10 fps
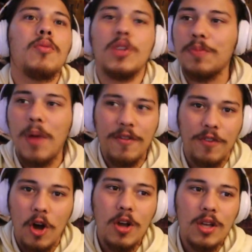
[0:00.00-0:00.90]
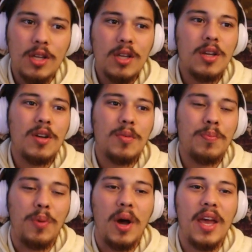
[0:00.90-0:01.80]
Which, my fault,
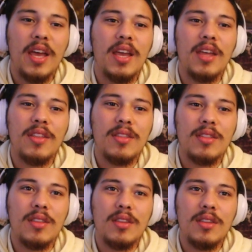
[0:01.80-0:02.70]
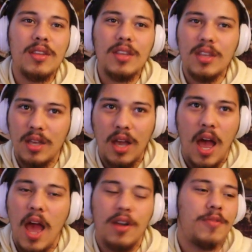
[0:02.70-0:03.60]
but
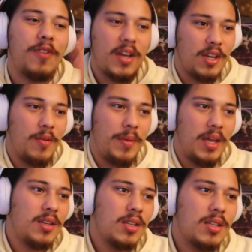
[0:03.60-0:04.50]
I don't fucking know, man.